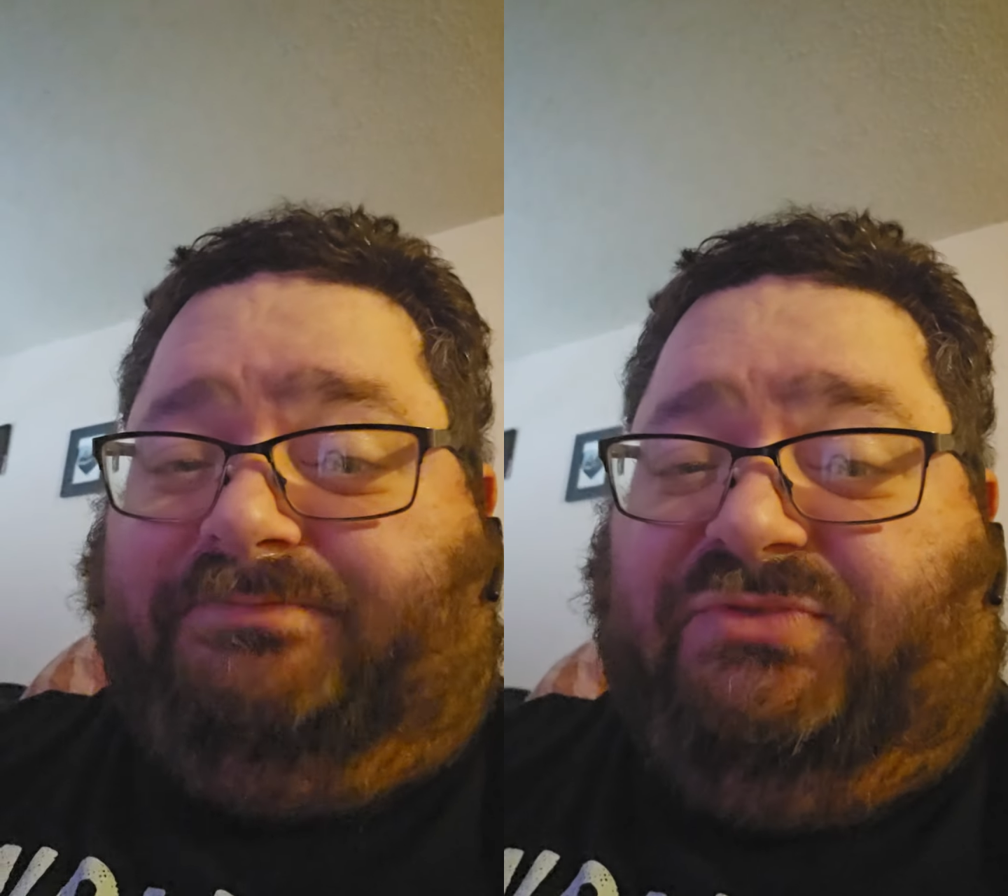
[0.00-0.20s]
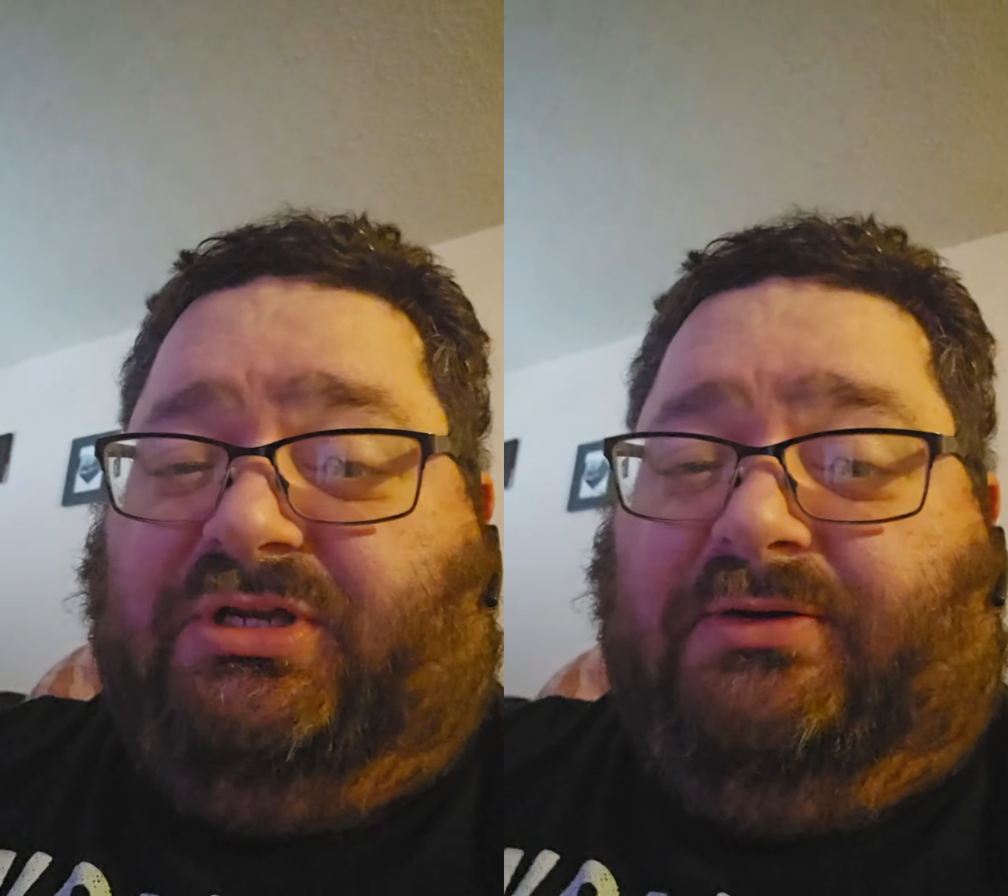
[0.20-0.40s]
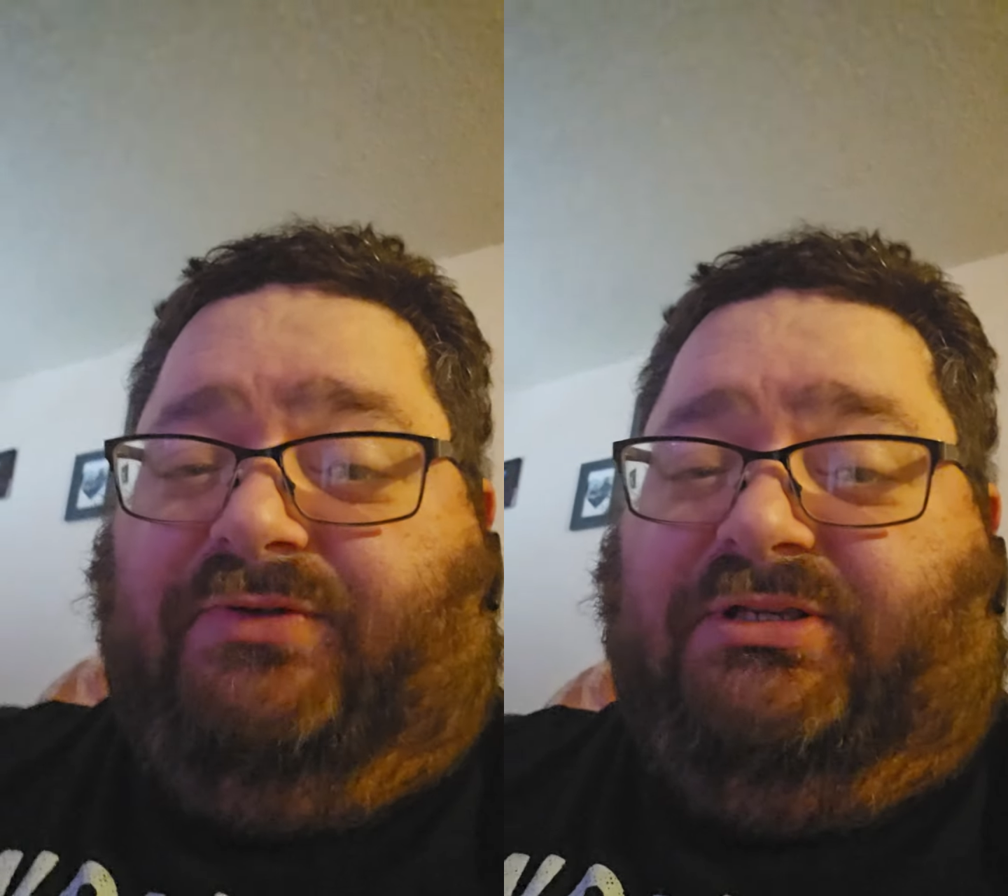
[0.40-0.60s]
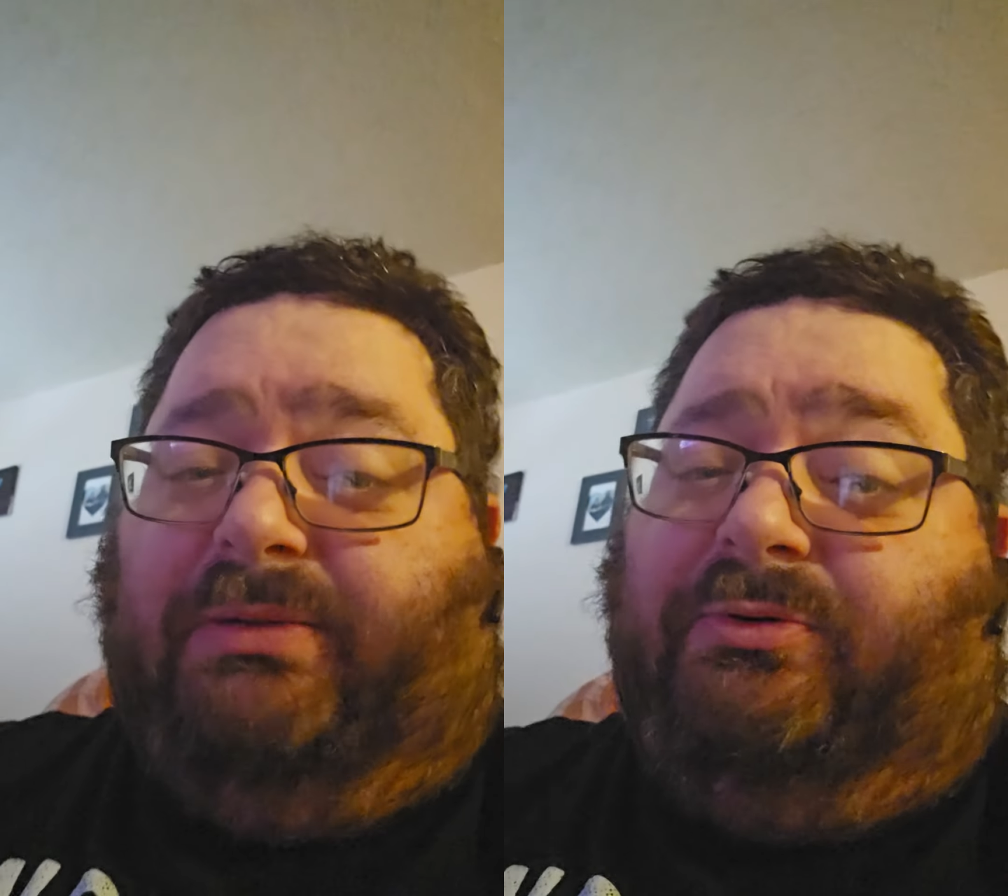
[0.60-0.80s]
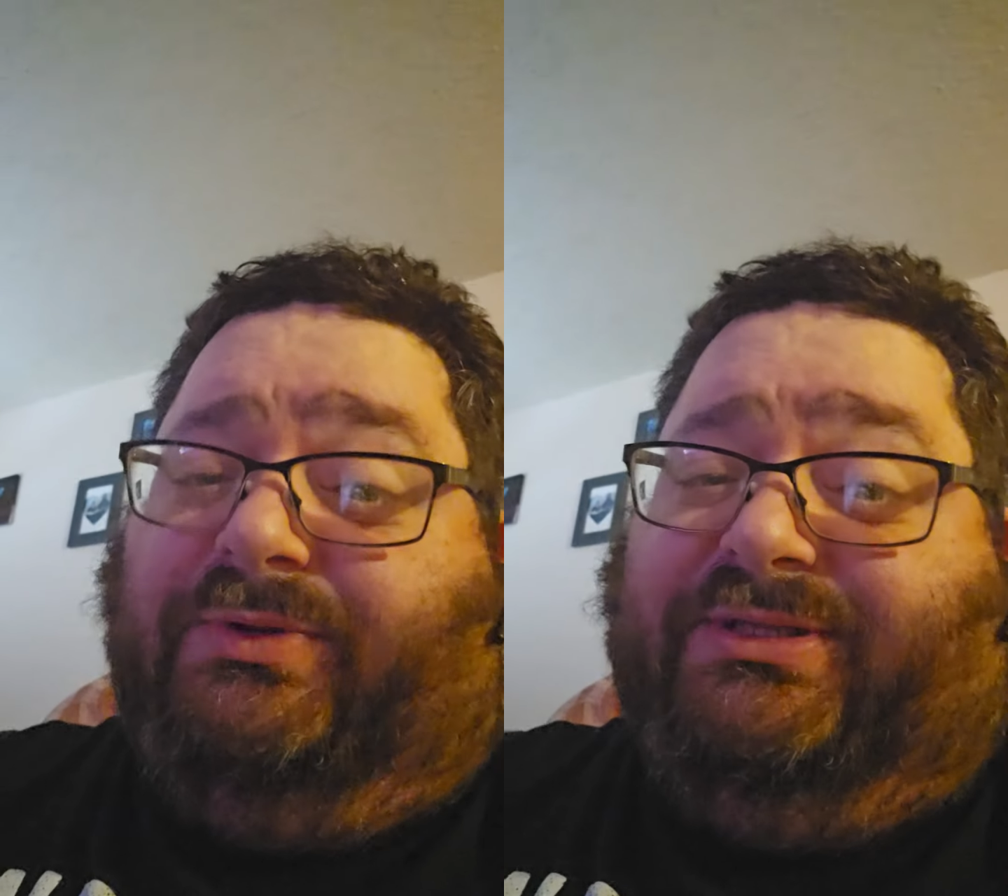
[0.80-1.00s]
So if you can
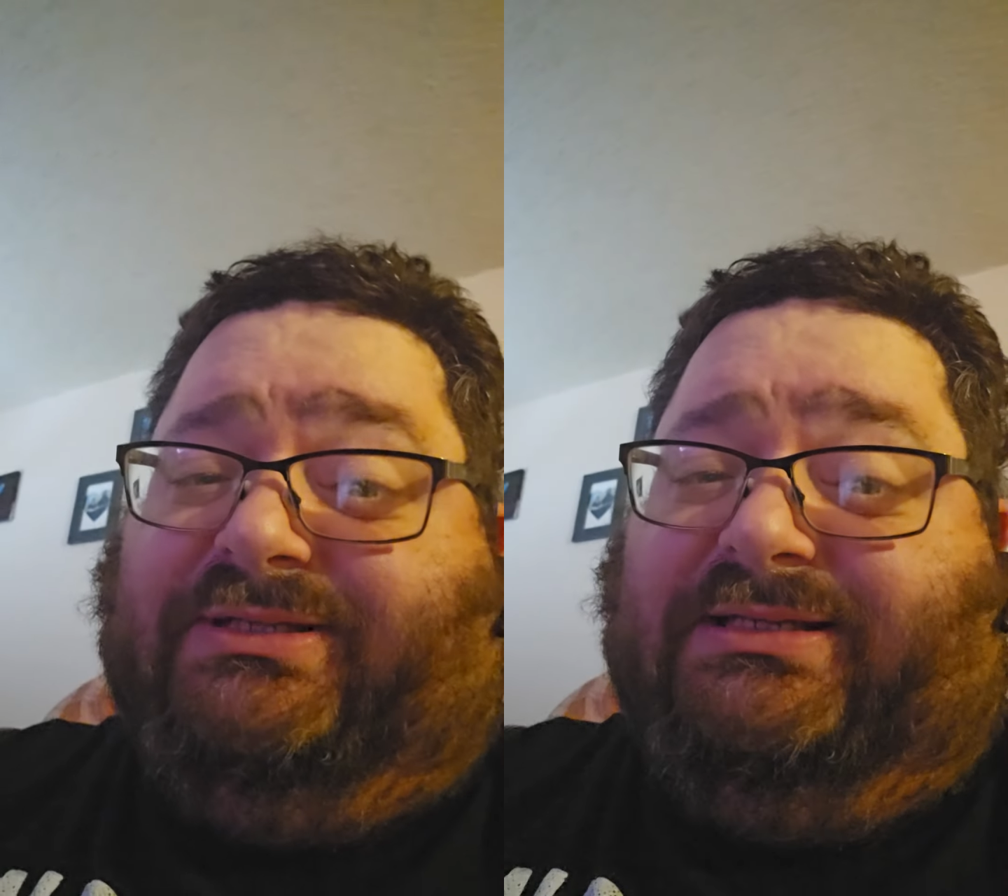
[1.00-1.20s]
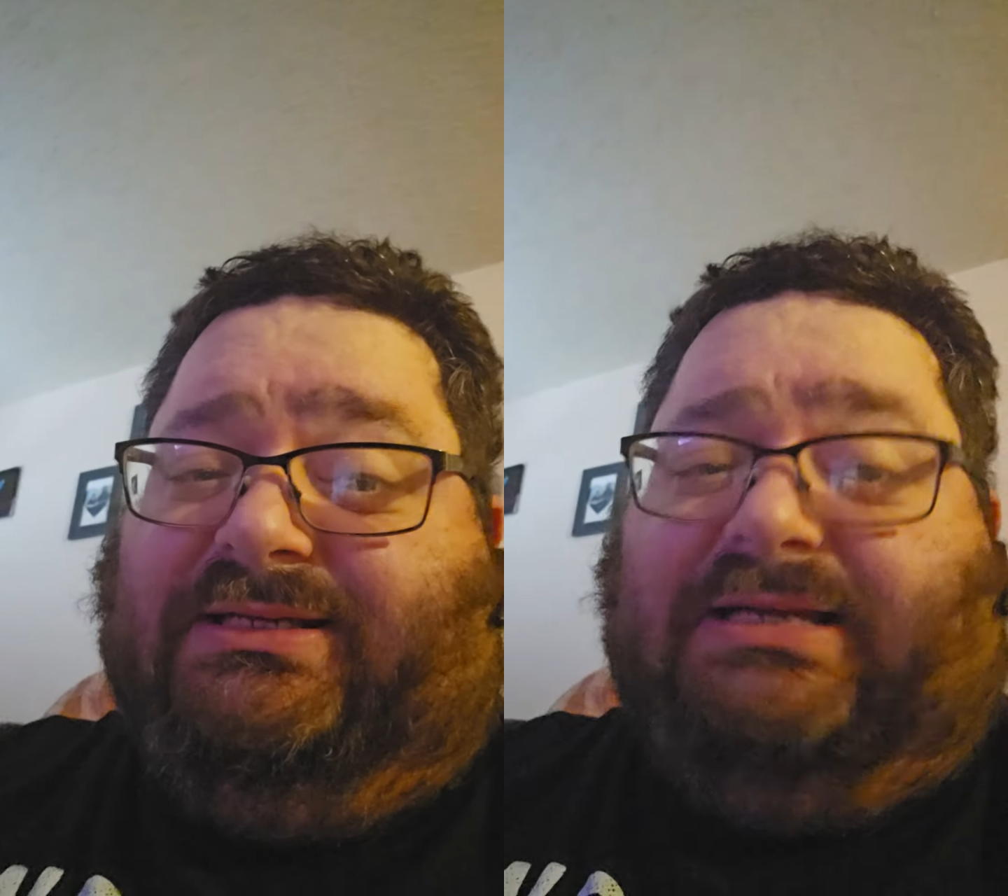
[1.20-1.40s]
tell me what this is,